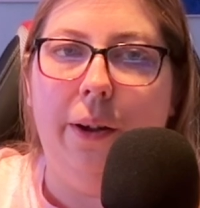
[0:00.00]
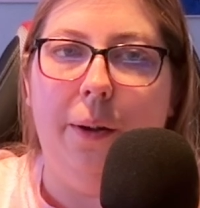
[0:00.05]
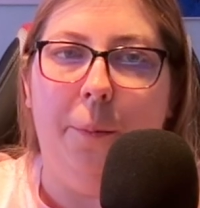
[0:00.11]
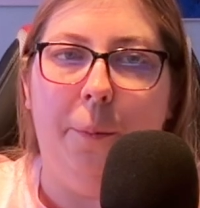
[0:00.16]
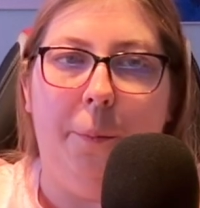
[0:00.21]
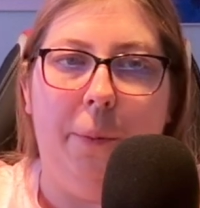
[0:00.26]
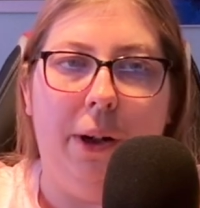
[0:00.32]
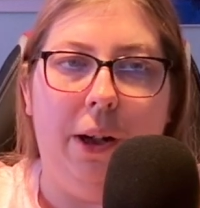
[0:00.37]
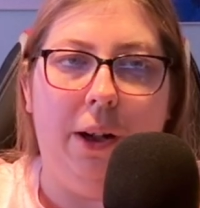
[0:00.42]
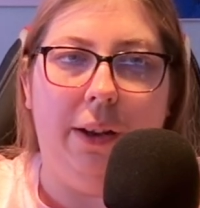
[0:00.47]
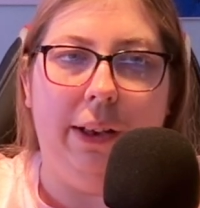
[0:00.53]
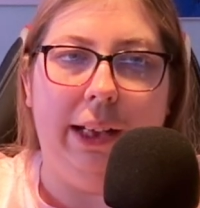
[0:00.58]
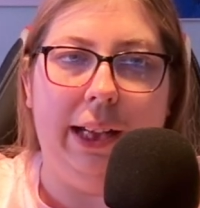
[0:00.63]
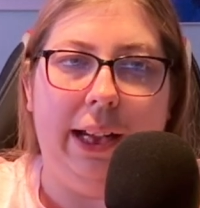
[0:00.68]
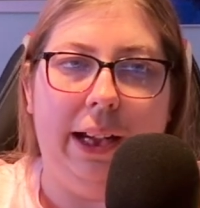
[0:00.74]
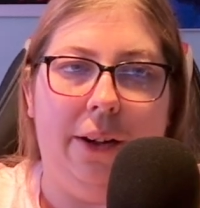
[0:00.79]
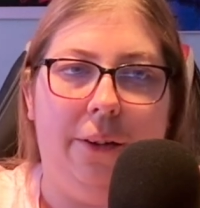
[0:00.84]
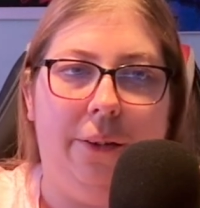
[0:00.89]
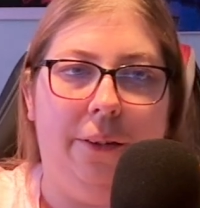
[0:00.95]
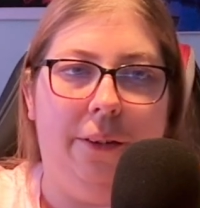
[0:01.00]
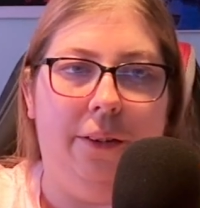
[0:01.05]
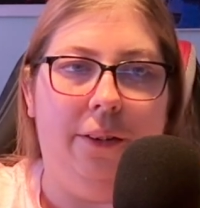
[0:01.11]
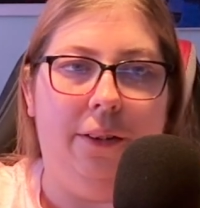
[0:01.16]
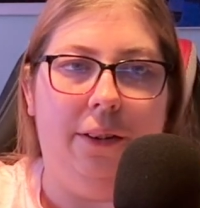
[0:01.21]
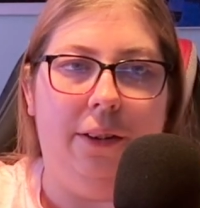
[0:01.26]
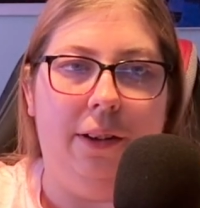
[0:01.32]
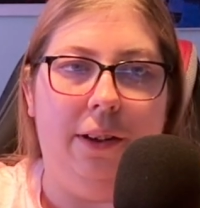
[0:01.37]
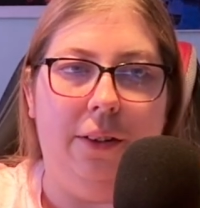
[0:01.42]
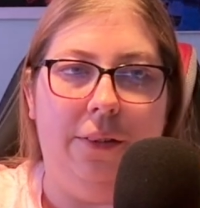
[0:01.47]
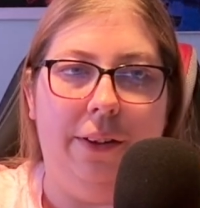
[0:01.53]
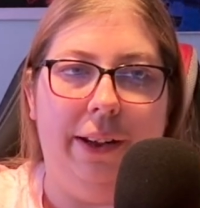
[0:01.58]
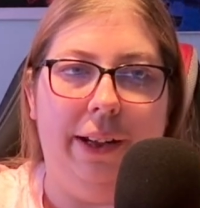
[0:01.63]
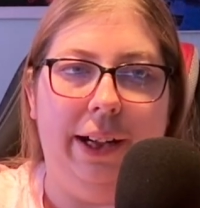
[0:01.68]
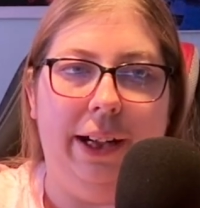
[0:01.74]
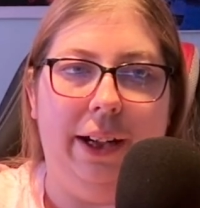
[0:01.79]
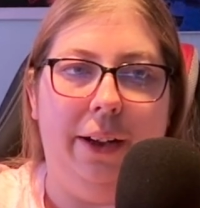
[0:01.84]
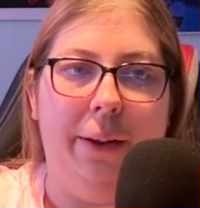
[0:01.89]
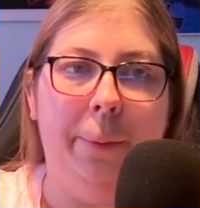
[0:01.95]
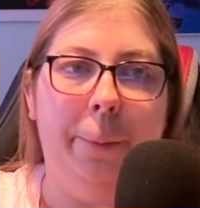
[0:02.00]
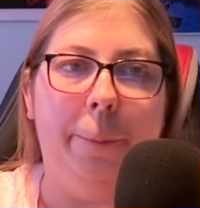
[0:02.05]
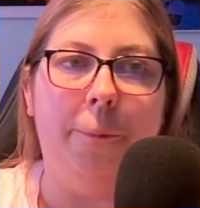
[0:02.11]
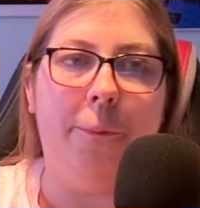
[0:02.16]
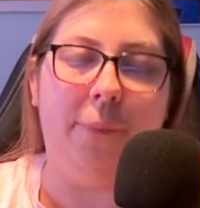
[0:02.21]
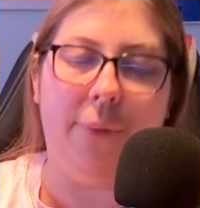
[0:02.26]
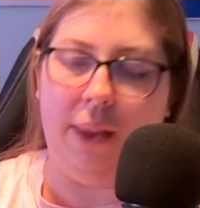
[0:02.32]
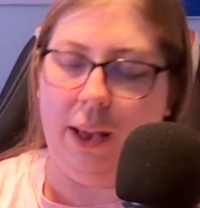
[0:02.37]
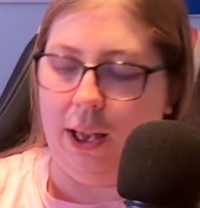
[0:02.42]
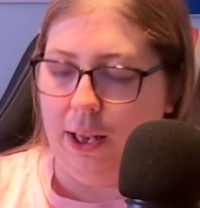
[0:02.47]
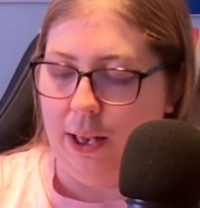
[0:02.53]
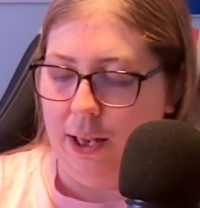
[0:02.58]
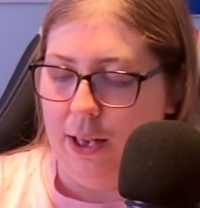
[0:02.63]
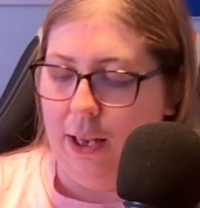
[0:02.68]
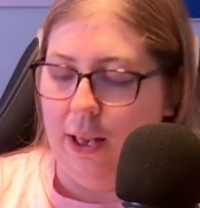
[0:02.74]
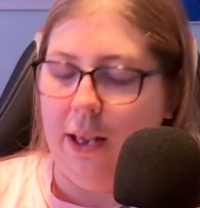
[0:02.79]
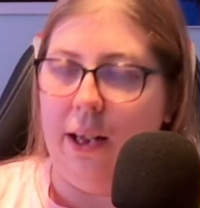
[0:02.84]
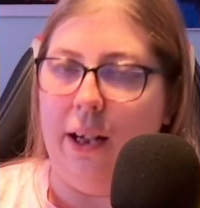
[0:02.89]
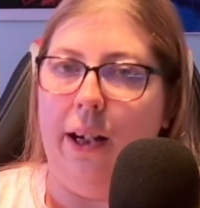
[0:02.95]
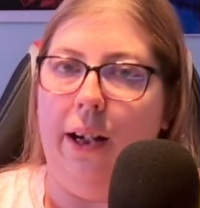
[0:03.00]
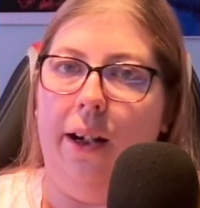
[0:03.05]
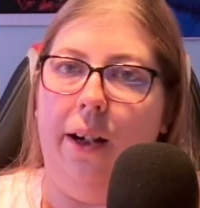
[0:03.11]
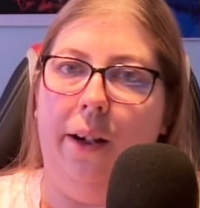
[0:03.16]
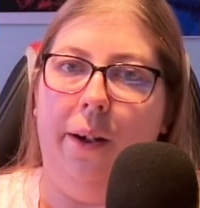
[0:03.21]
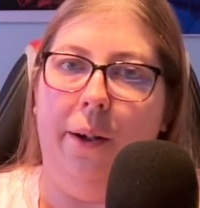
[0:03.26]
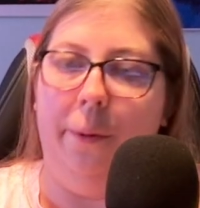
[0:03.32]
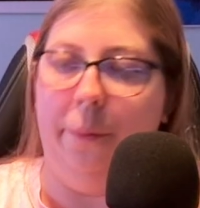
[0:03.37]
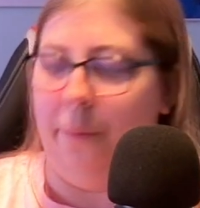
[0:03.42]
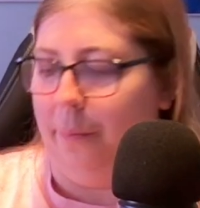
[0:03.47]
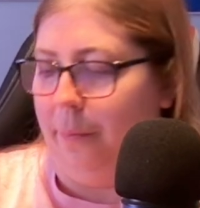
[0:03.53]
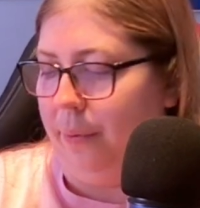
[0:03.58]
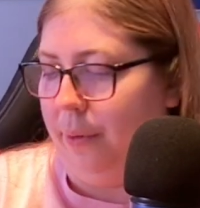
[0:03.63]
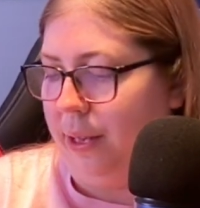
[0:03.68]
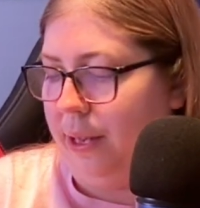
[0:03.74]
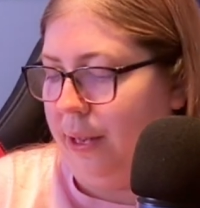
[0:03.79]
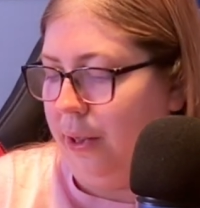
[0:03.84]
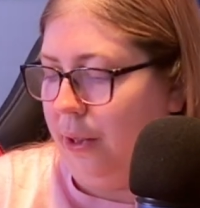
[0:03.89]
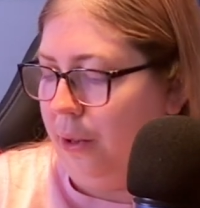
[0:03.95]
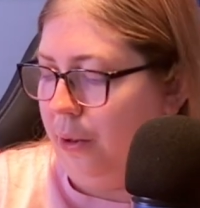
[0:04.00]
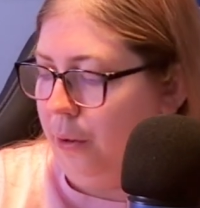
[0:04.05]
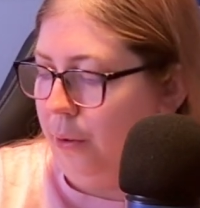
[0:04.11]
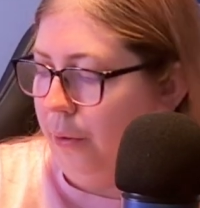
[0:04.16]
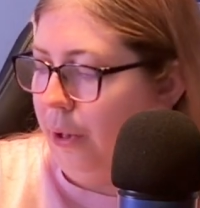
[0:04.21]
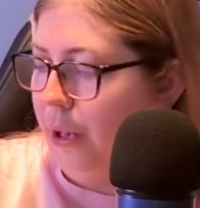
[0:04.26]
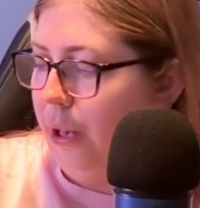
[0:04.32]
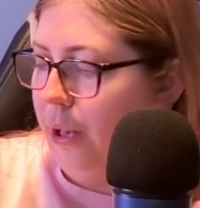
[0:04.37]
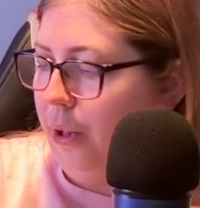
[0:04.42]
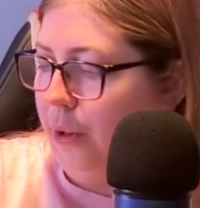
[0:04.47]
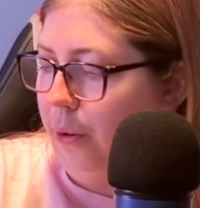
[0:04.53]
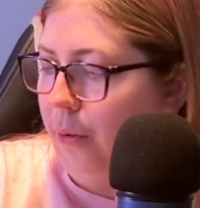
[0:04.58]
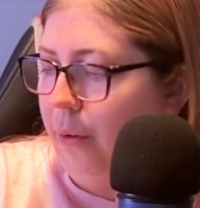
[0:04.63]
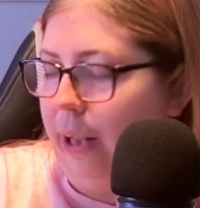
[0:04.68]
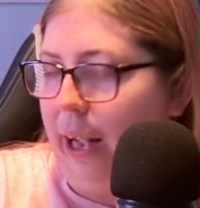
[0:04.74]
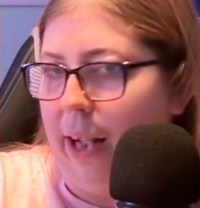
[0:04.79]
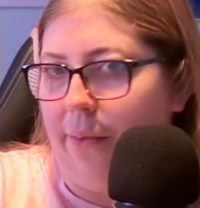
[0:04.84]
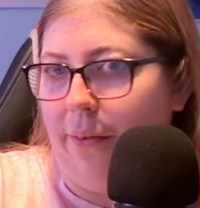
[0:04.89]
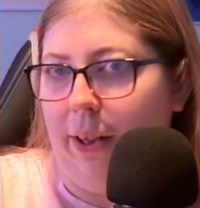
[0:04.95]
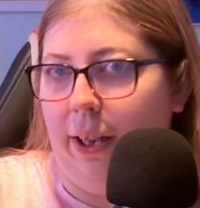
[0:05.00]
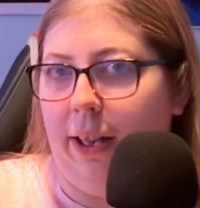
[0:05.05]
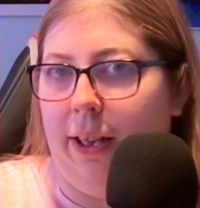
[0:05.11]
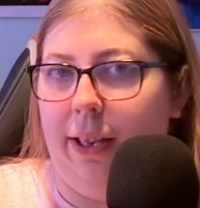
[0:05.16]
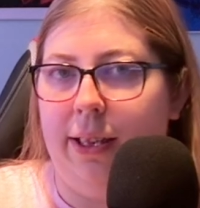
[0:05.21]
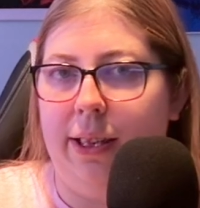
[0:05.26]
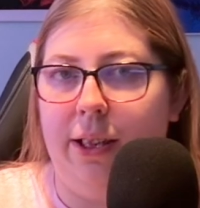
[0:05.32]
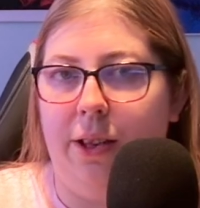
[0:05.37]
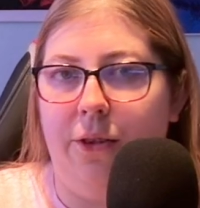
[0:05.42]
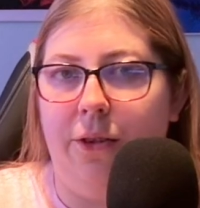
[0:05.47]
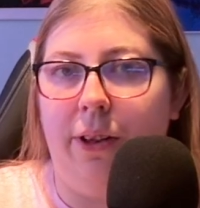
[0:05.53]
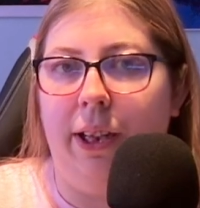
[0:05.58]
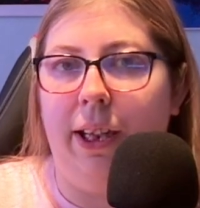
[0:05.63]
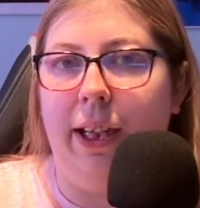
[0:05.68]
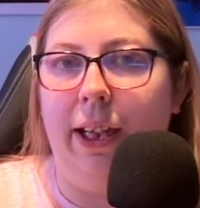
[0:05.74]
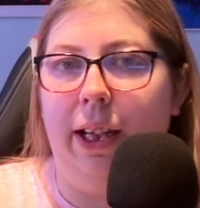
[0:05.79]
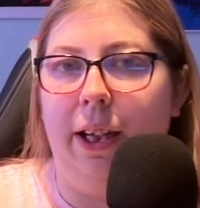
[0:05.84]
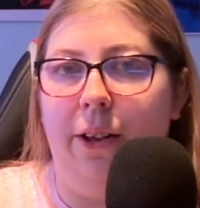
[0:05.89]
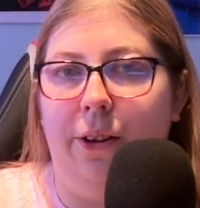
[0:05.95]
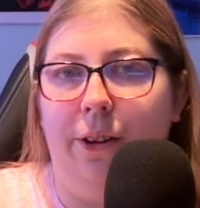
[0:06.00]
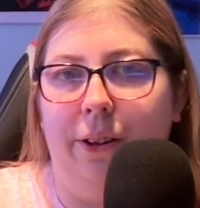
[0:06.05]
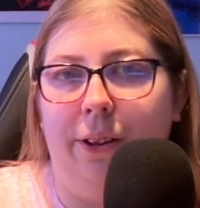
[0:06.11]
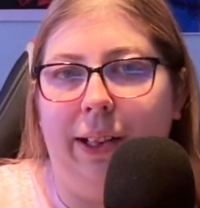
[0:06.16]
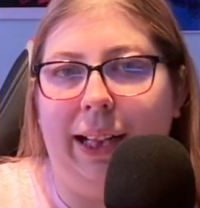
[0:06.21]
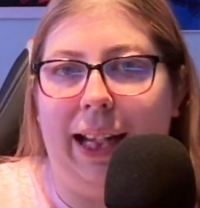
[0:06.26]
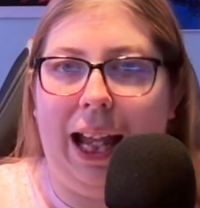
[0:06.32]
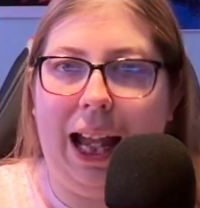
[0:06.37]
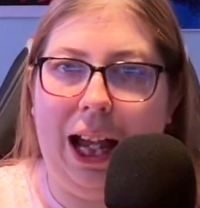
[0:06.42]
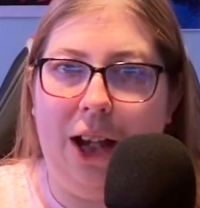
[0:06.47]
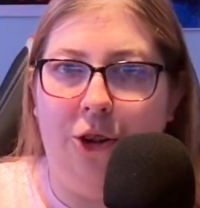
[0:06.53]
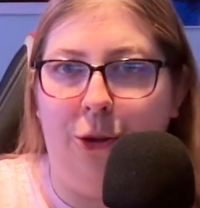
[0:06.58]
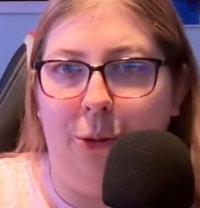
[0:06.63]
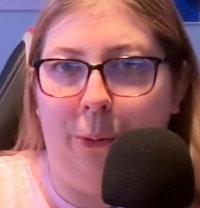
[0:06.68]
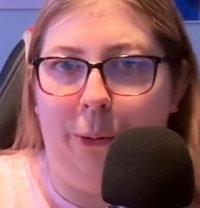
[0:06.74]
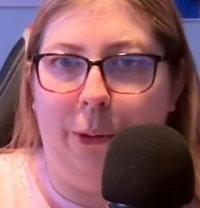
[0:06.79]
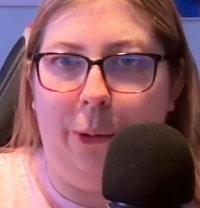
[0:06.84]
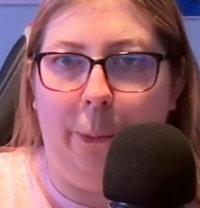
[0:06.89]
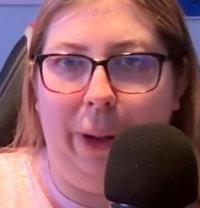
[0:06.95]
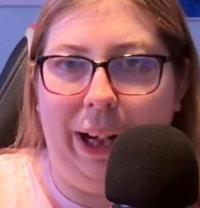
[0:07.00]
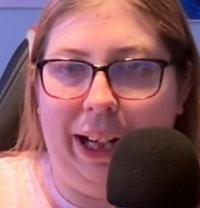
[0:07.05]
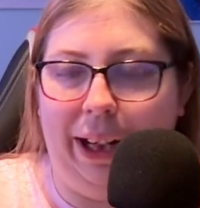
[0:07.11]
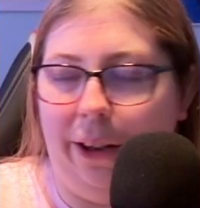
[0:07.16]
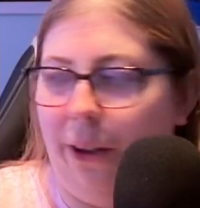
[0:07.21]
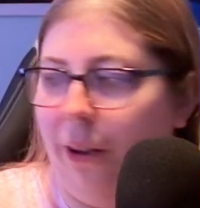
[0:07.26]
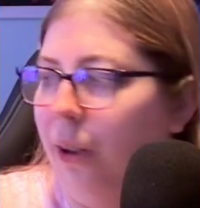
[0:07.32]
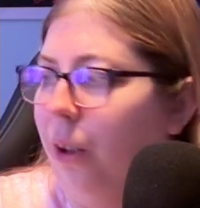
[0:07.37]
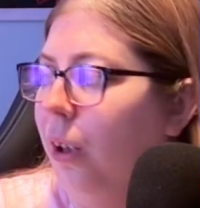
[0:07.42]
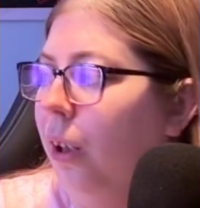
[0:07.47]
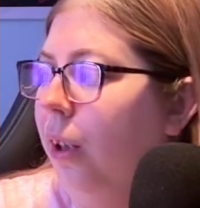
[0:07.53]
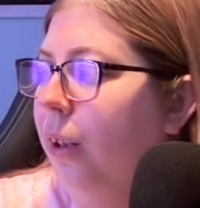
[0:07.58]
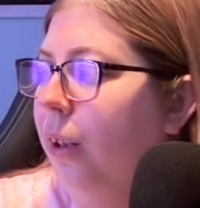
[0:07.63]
ball gown over there. So, you know, having a Cinderella in her casual wear,